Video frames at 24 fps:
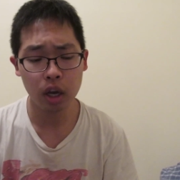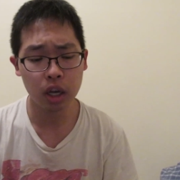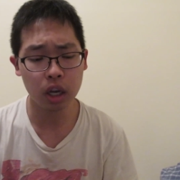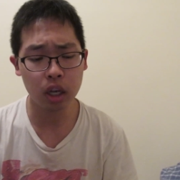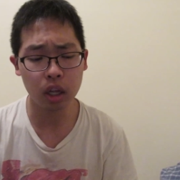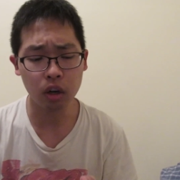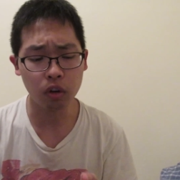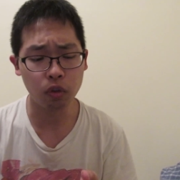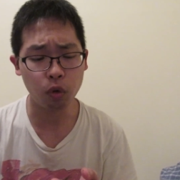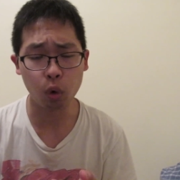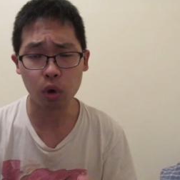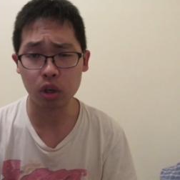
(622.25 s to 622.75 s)

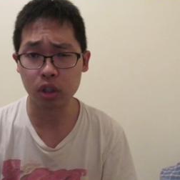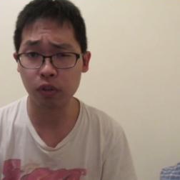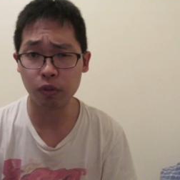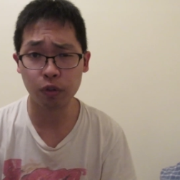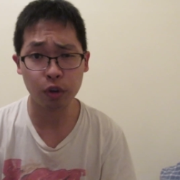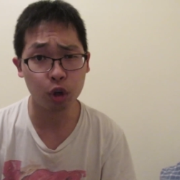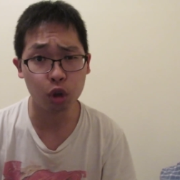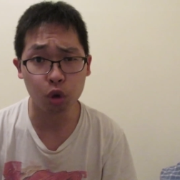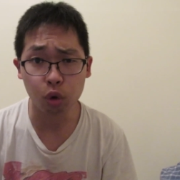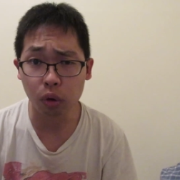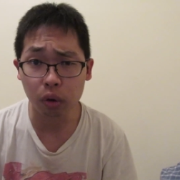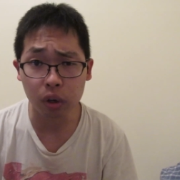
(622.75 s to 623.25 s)
either for his
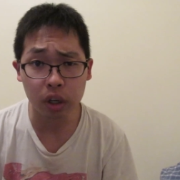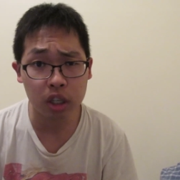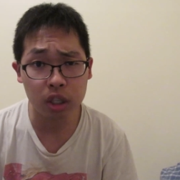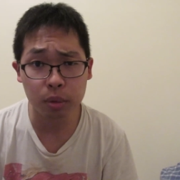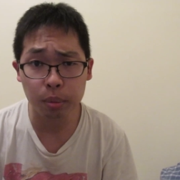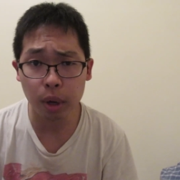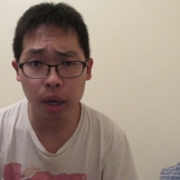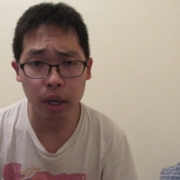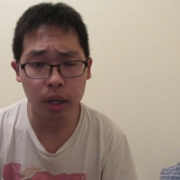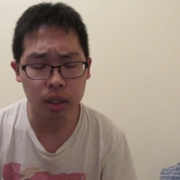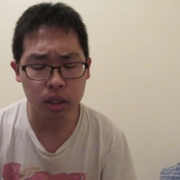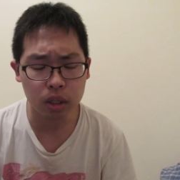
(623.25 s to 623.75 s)
funeral
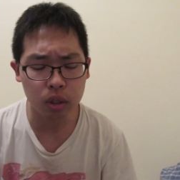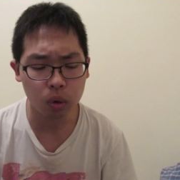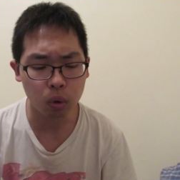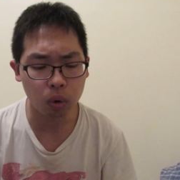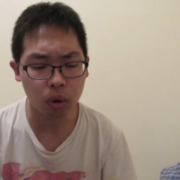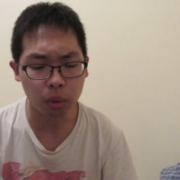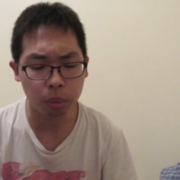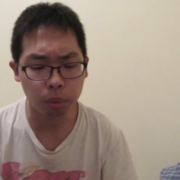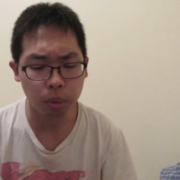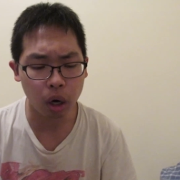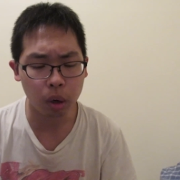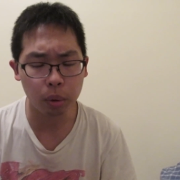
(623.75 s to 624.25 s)
expense
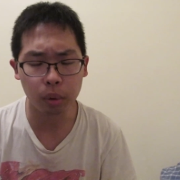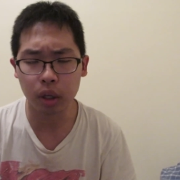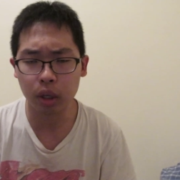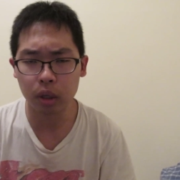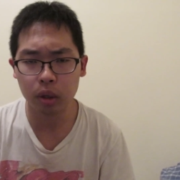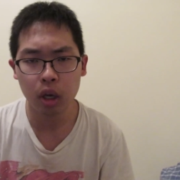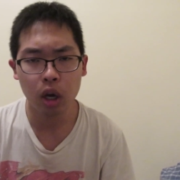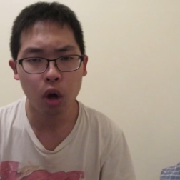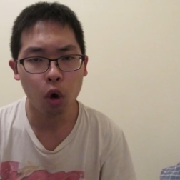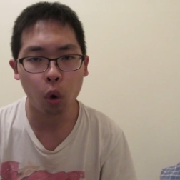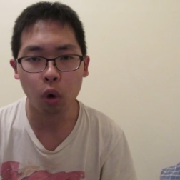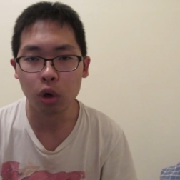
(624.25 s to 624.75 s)
or probably
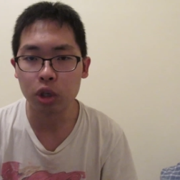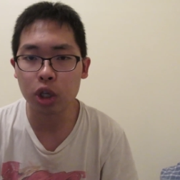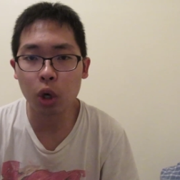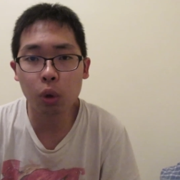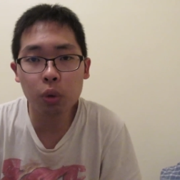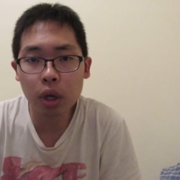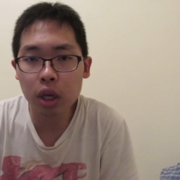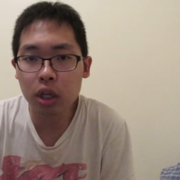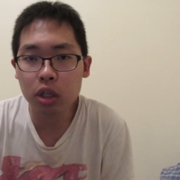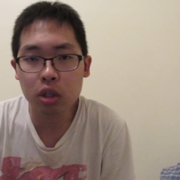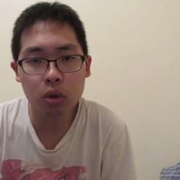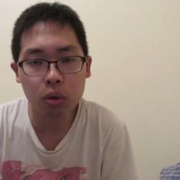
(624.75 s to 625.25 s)
or
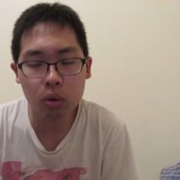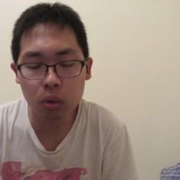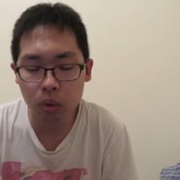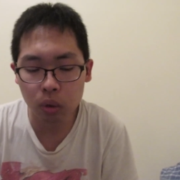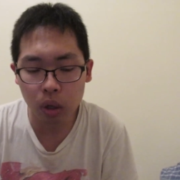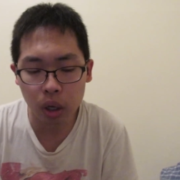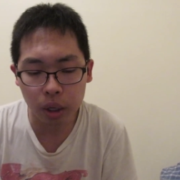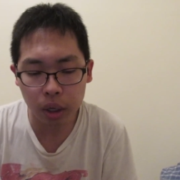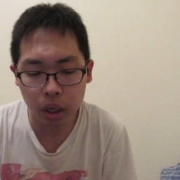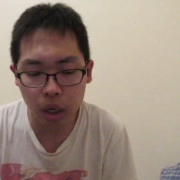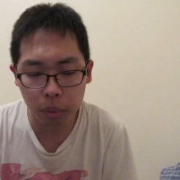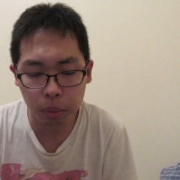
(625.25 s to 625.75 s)
donate to
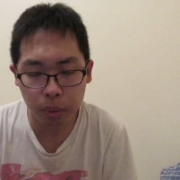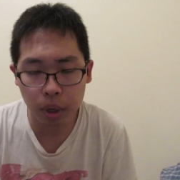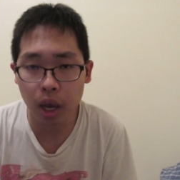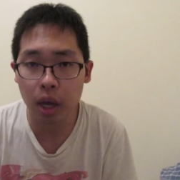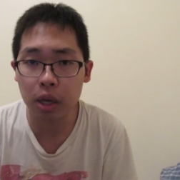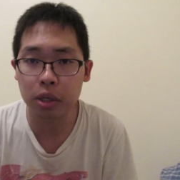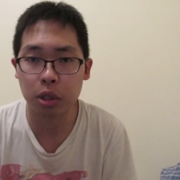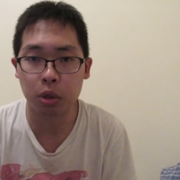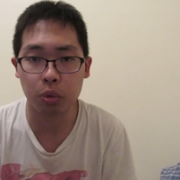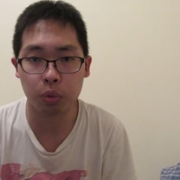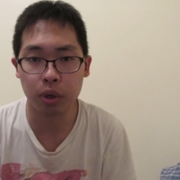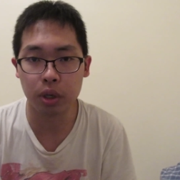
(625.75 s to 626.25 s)
like um
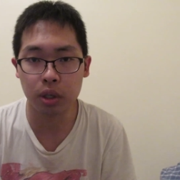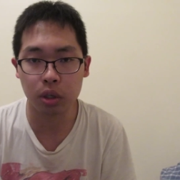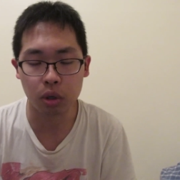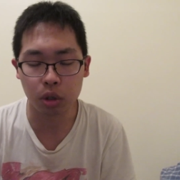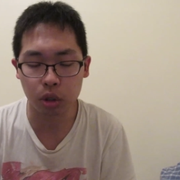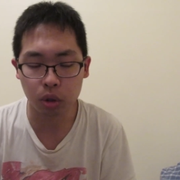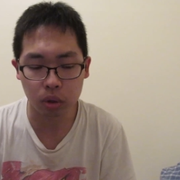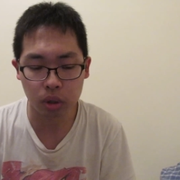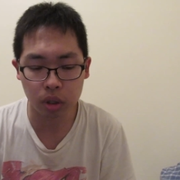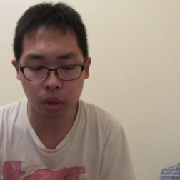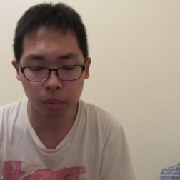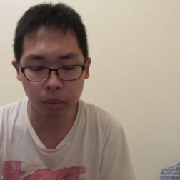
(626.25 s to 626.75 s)
cancer
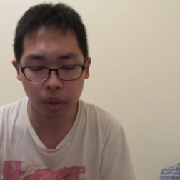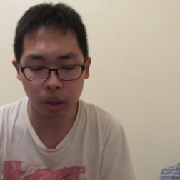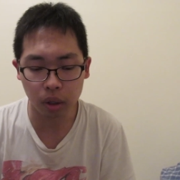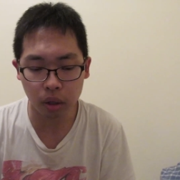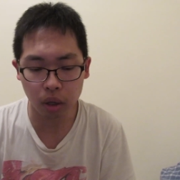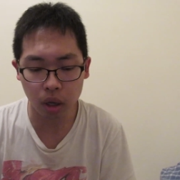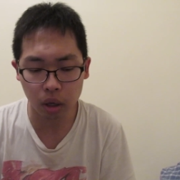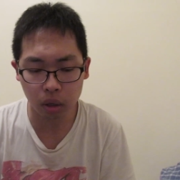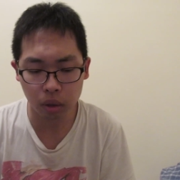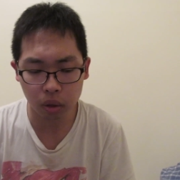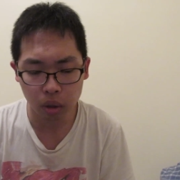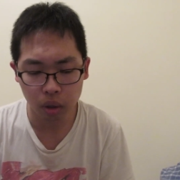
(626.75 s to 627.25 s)
research or something like
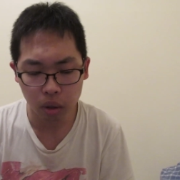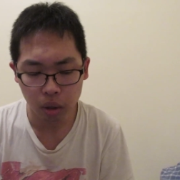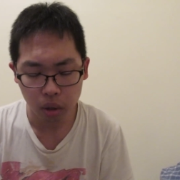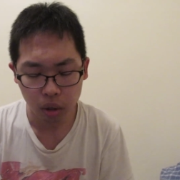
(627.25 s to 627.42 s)
that.